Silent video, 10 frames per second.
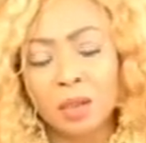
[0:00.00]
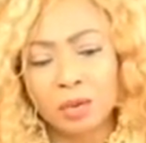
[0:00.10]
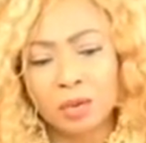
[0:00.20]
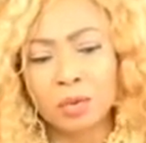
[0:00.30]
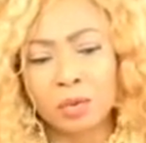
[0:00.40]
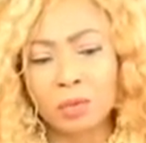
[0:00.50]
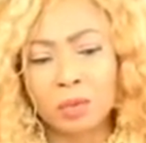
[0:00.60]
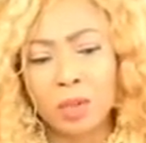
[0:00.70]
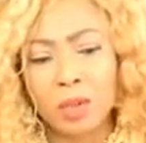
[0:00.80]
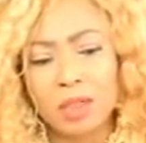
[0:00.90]
to
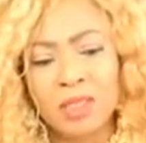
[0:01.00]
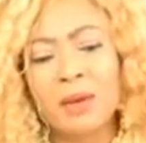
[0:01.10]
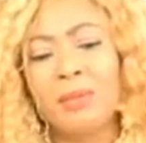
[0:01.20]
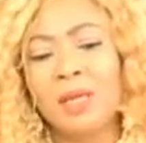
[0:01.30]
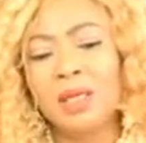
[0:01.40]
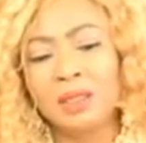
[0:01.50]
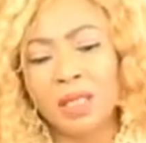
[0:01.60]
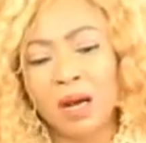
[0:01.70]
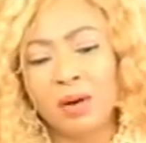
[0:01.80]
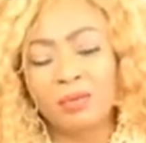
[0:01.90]
germinate
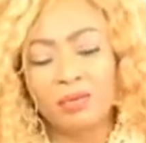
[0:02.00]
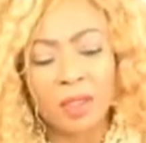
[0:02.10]
that ovary.